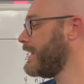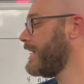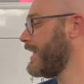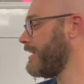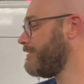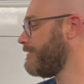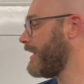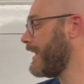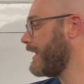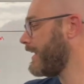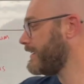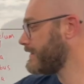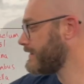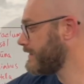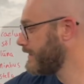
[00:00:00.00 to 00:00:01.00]
A
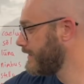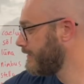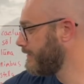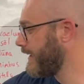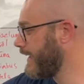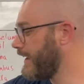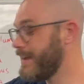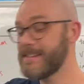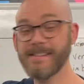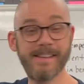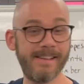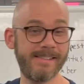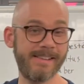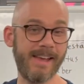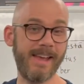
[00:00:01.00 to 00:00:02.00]
felis
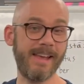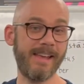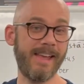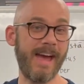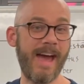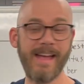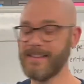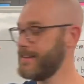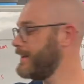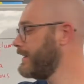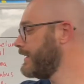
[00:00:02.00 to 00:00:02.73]
is a cat.